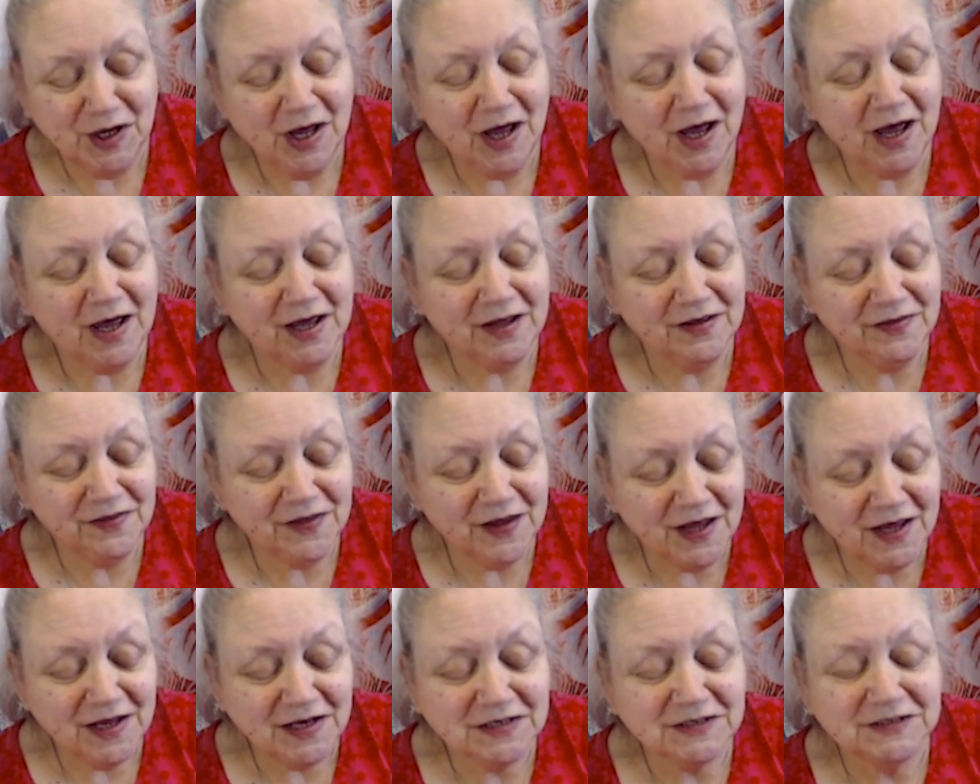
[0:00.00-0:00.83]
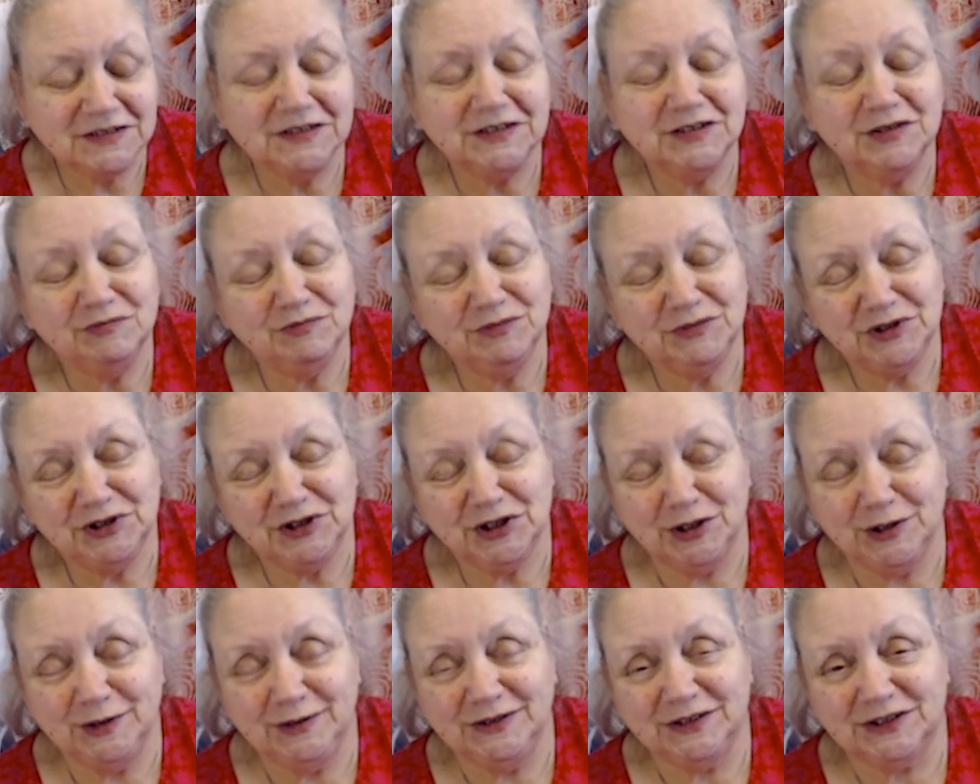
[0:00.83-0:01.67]
And that
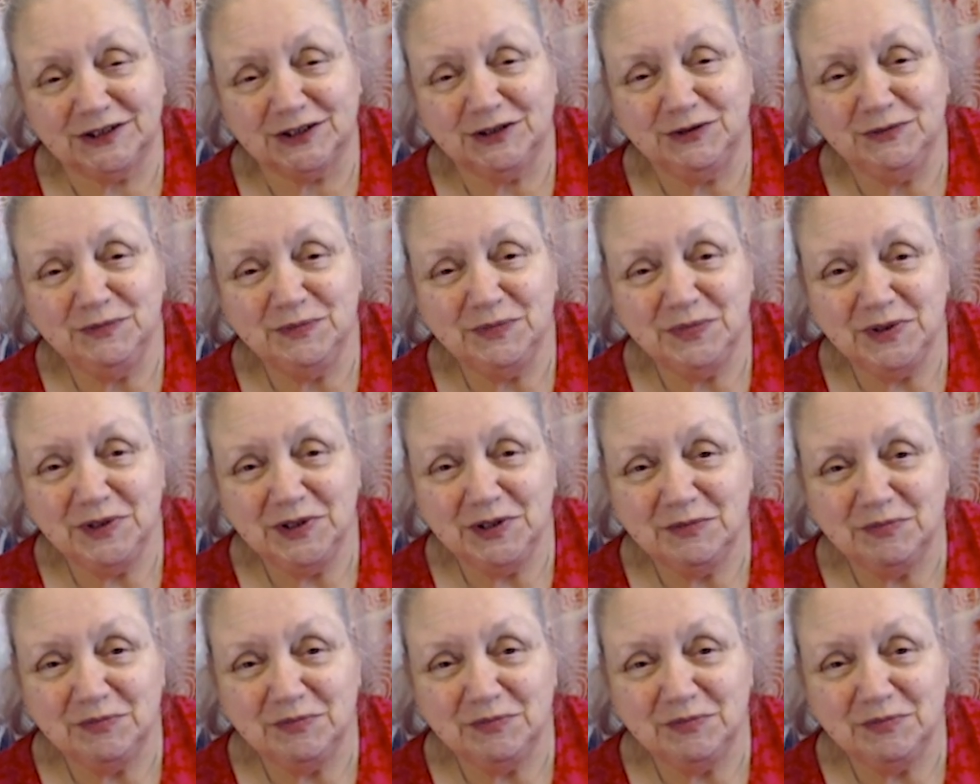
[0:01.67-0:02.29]
sometimes can be a